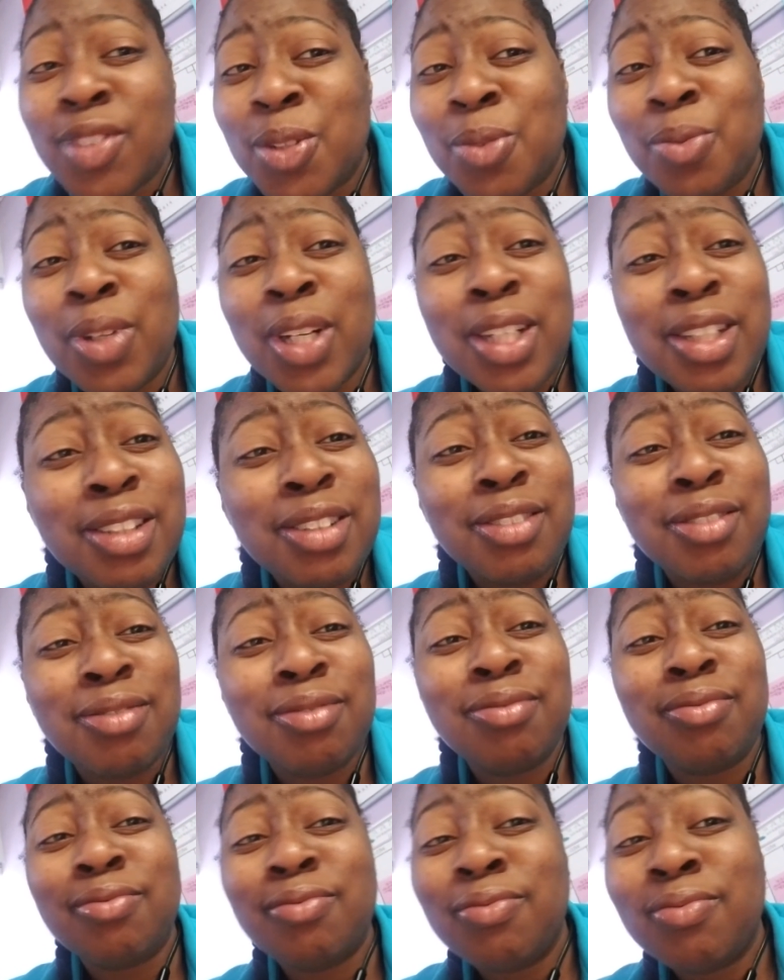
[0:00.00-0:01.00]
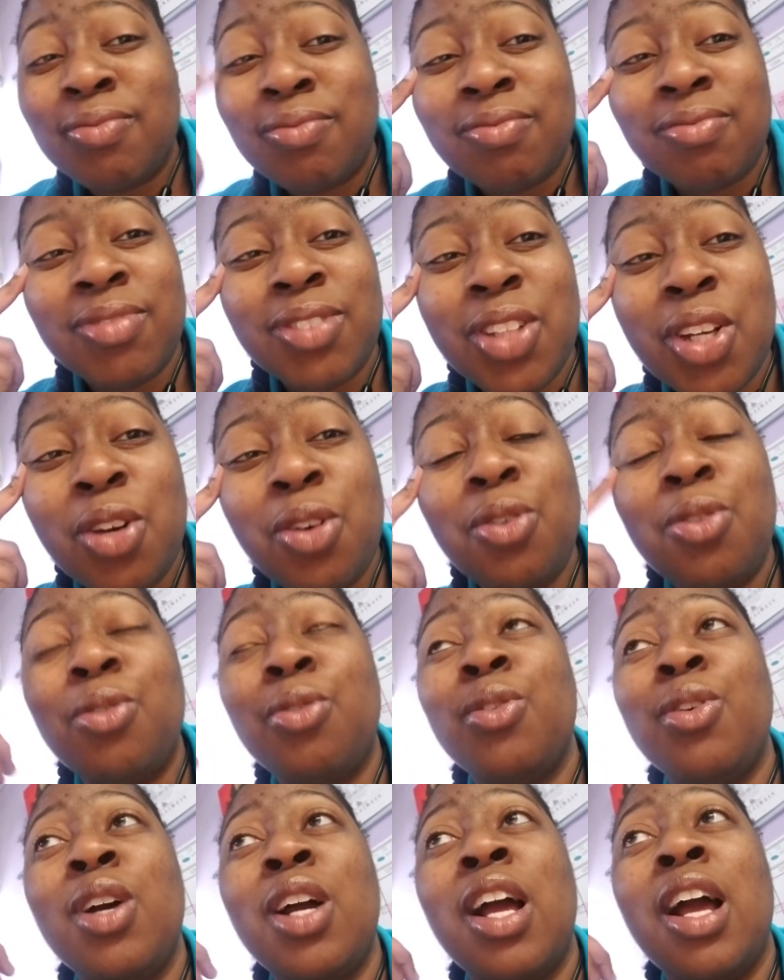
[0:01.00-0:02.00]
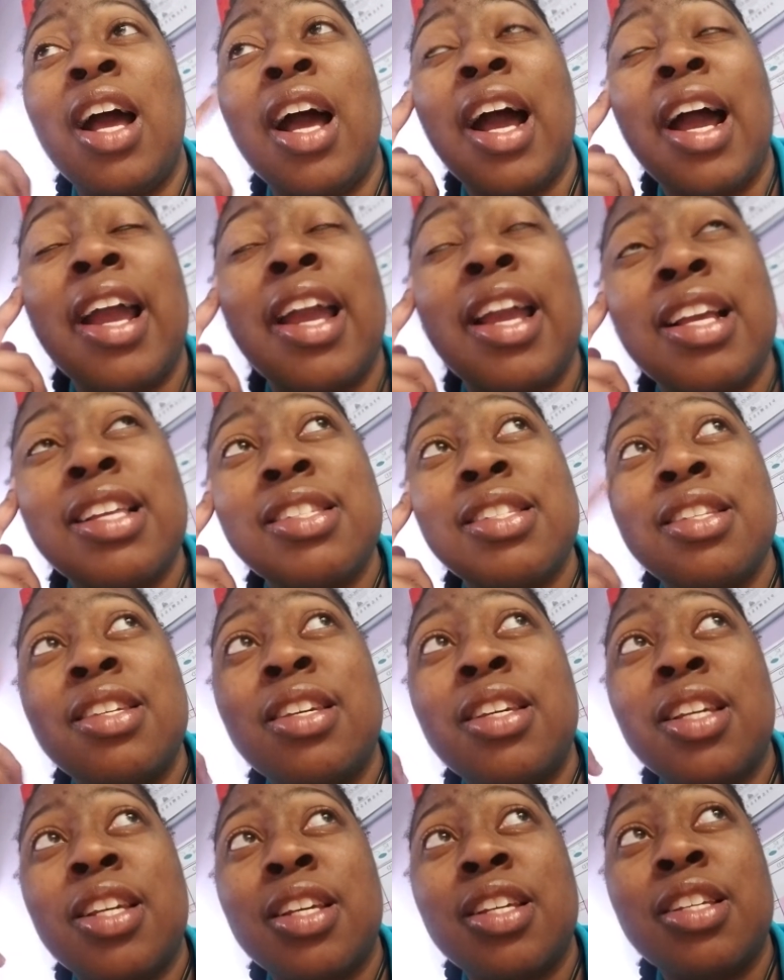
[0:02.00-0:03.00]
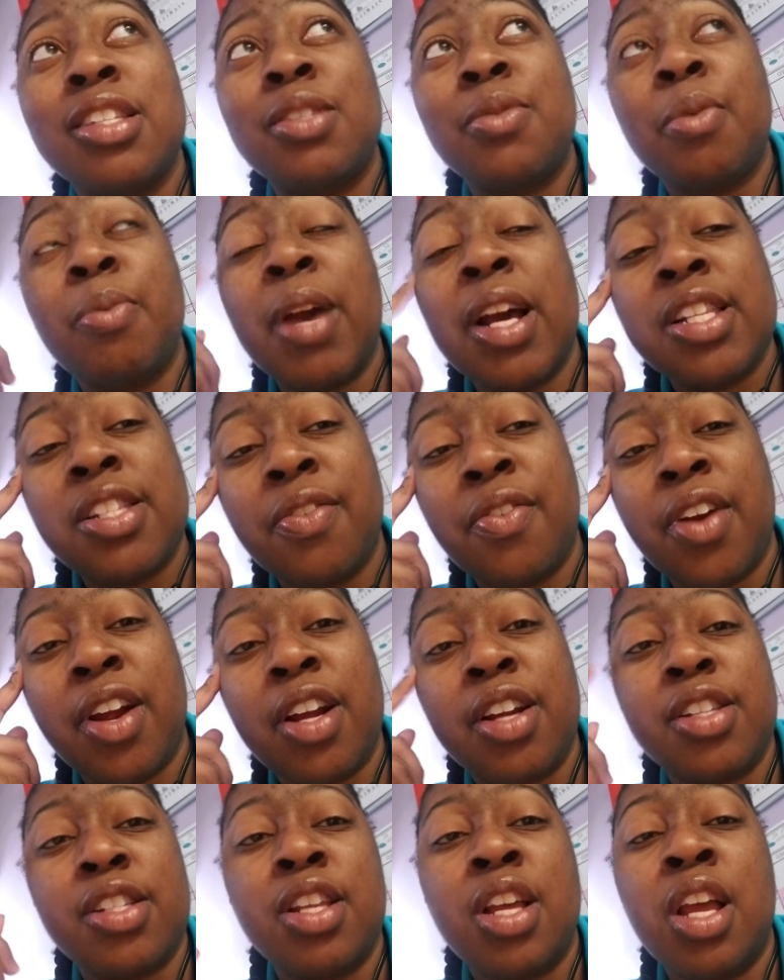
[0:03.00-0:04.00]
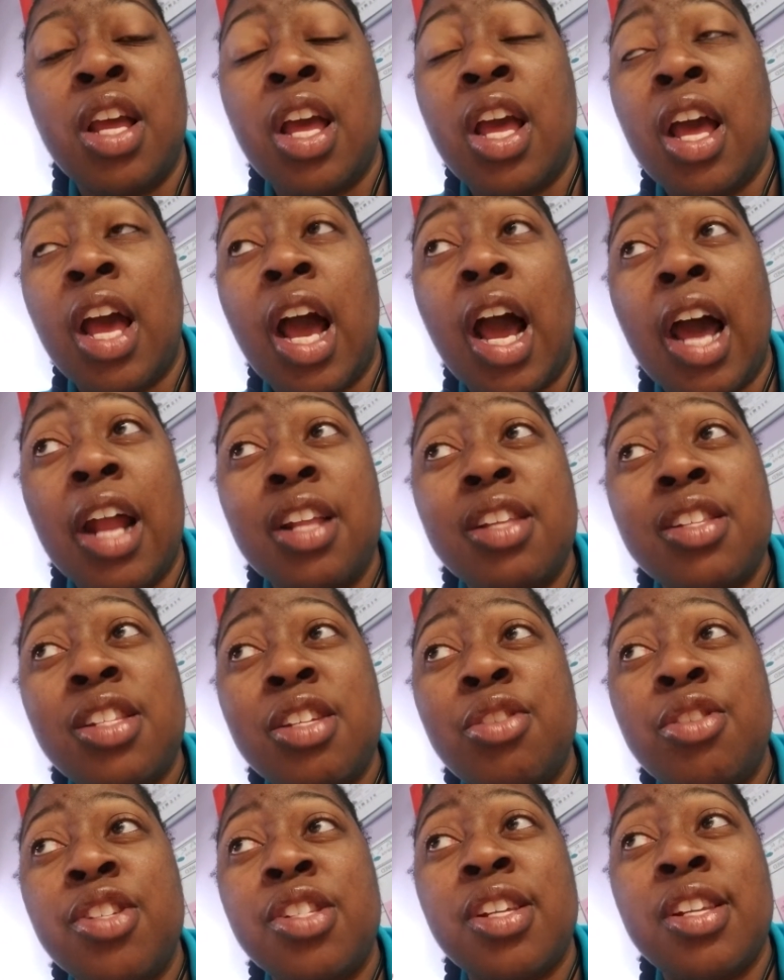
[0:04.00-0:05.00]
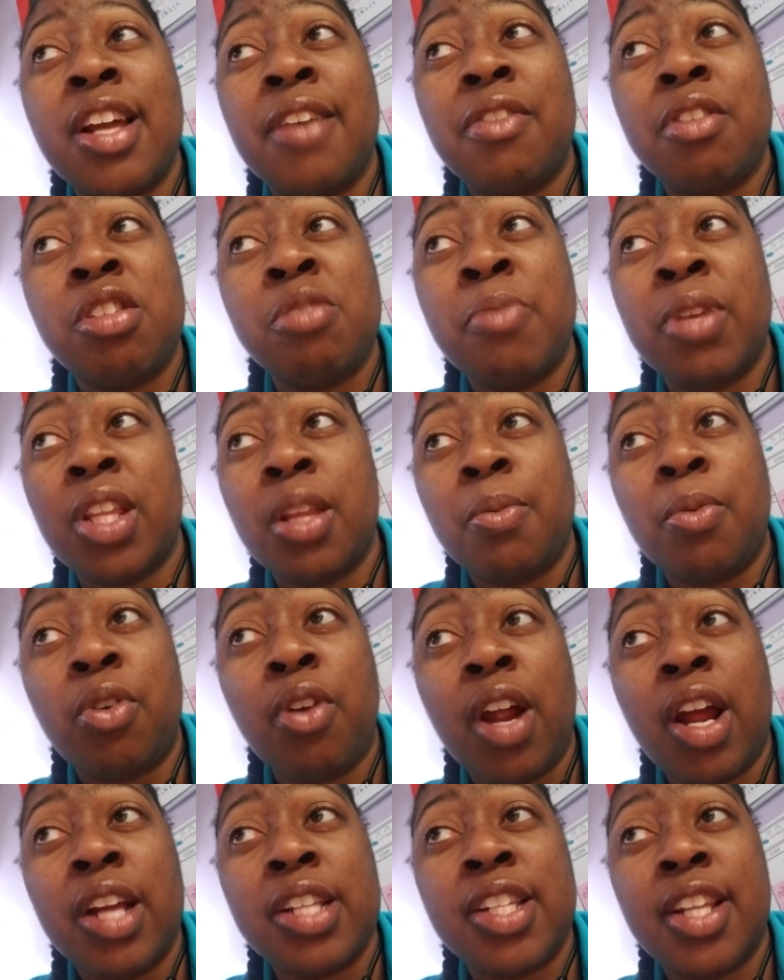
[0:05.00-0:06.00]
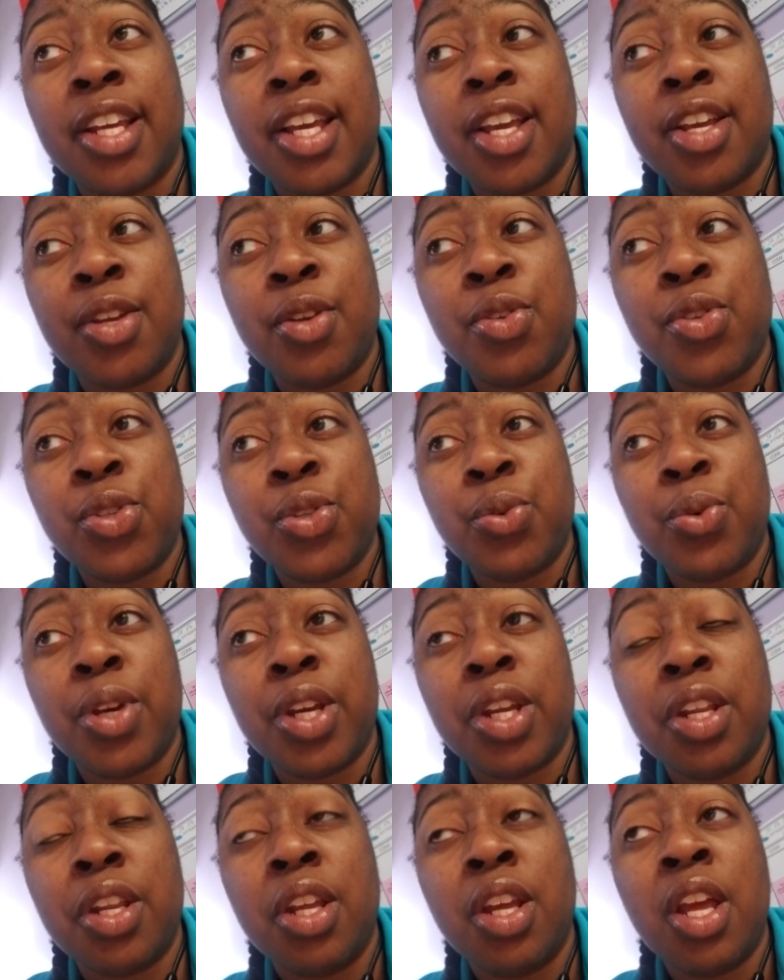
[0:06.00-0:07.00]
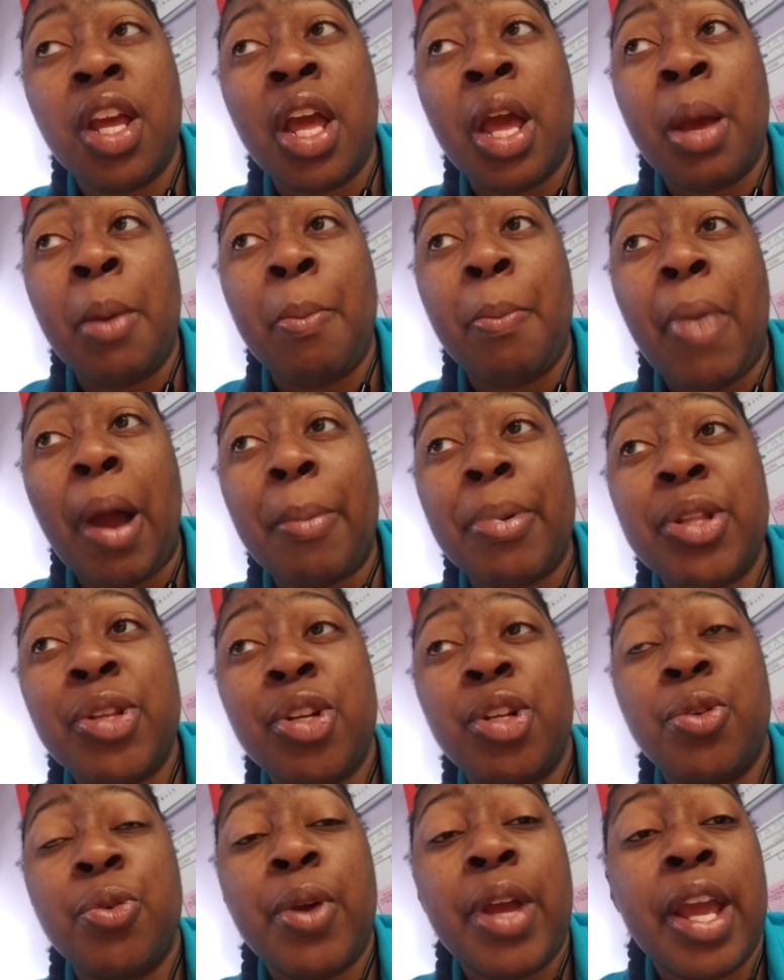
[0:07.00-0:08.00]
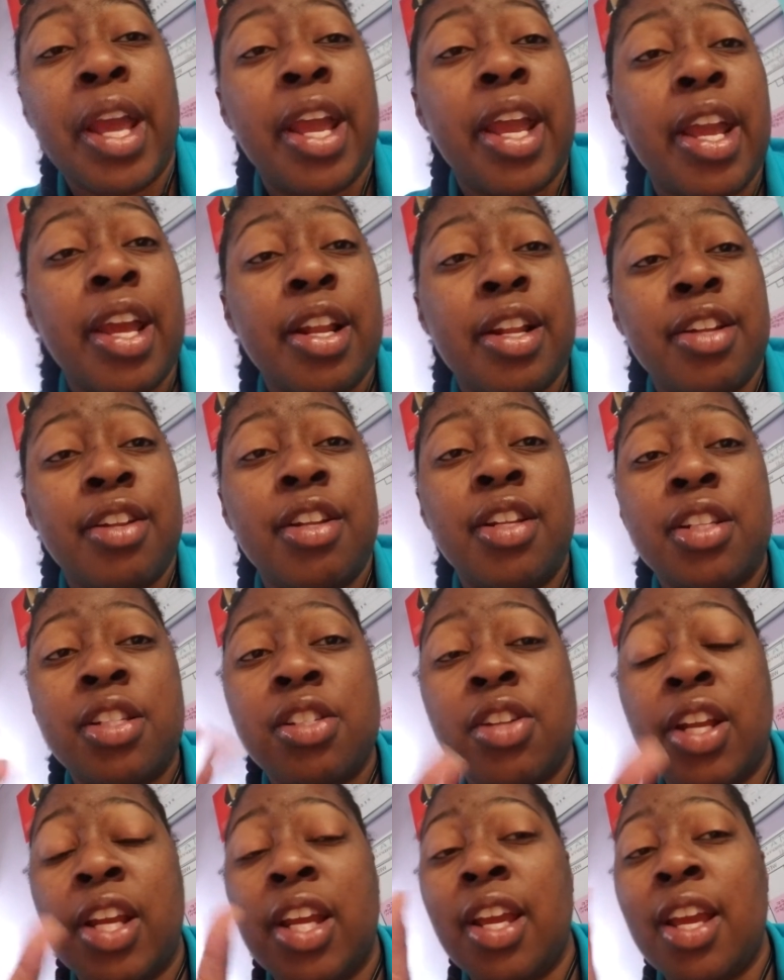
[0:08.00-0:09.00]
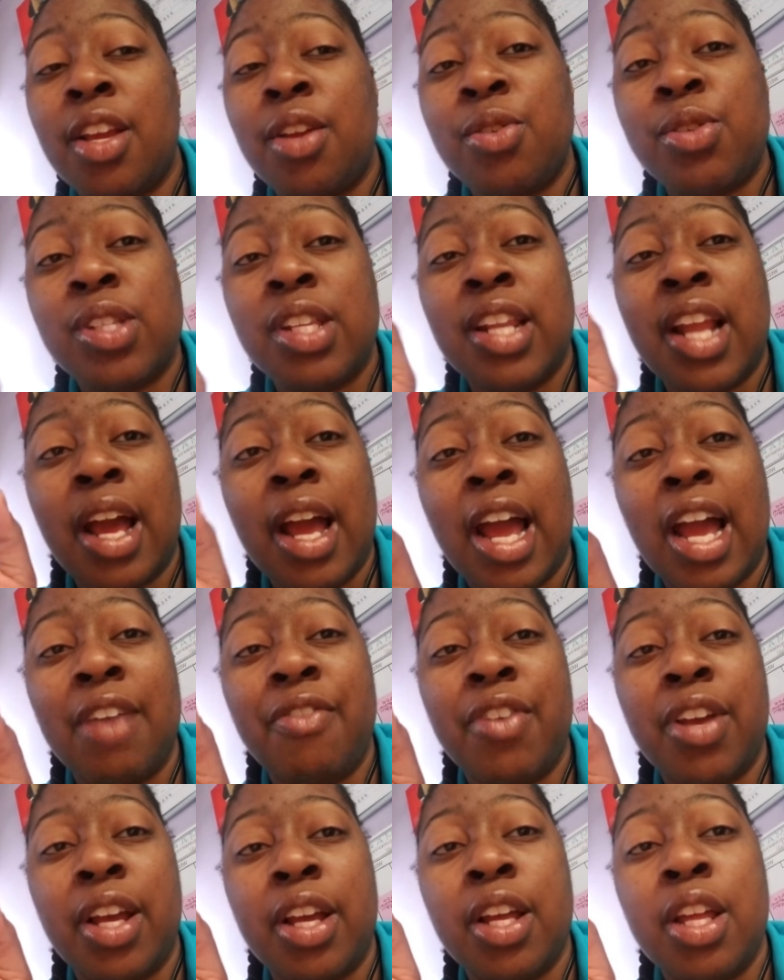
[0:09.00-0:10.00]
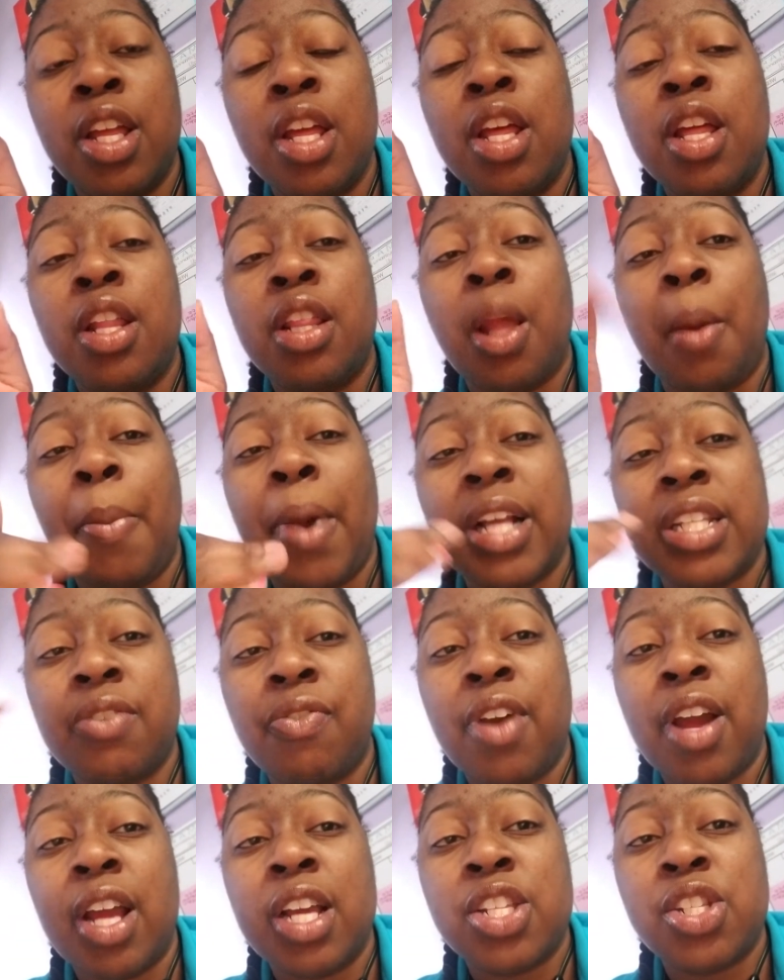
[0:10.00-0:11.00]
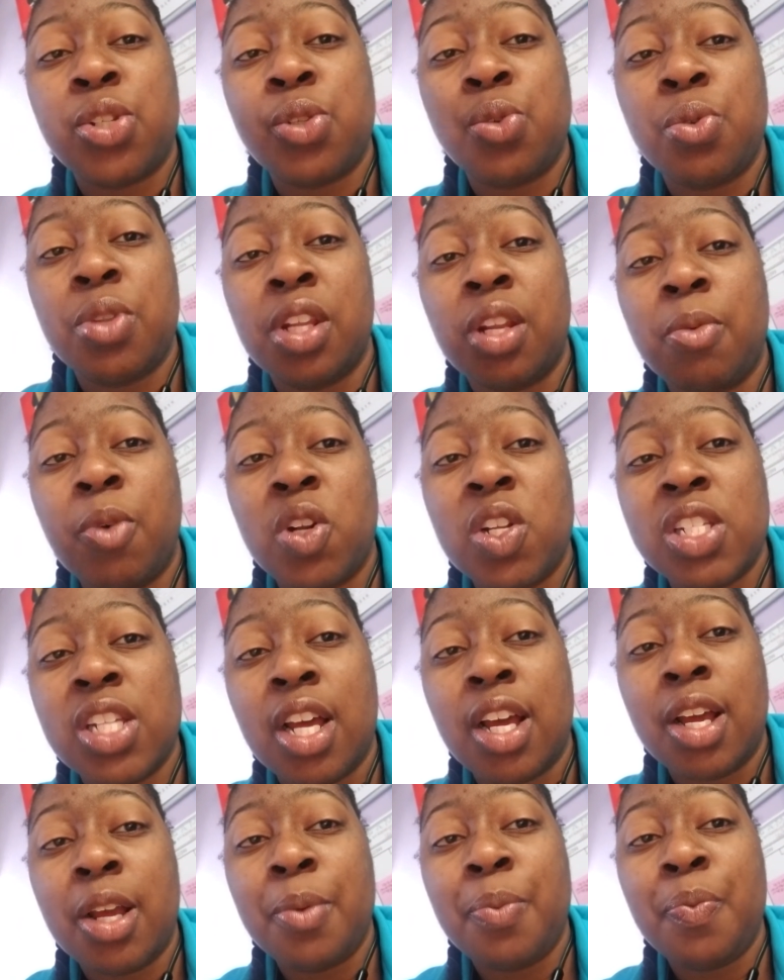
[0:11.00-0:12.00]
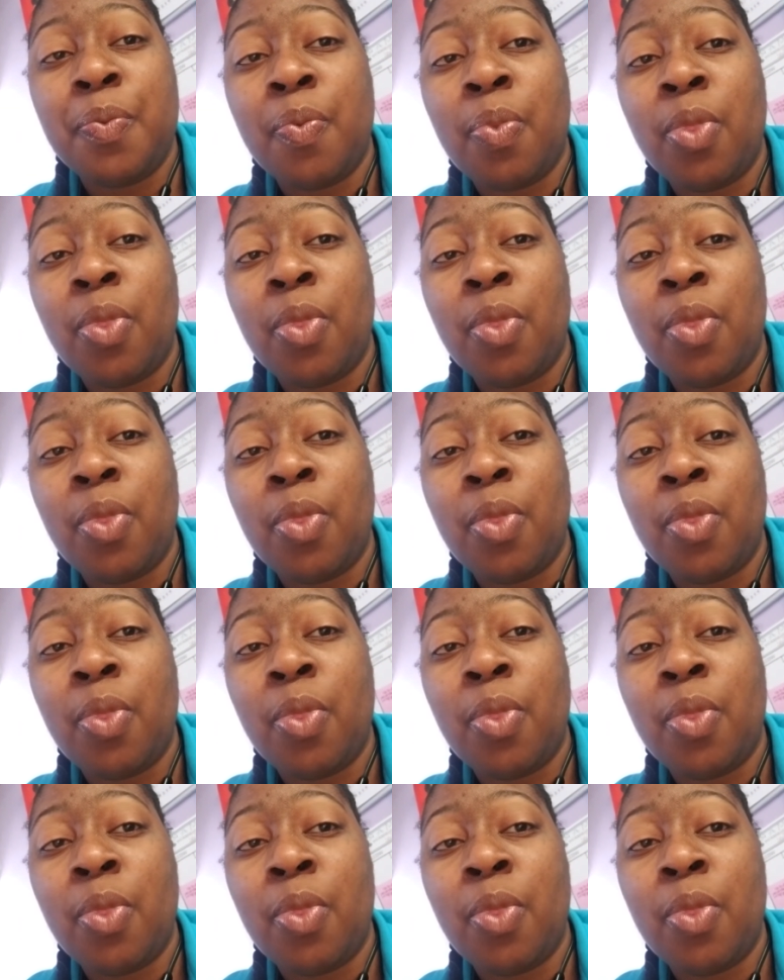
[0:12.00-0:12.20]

what? No. I hate seeing kids with pacifiers honestly, you're just going to have to just make them cry till they get used to it. Probably do a little hand so they can get used to not having the pacifier soothing them all the time.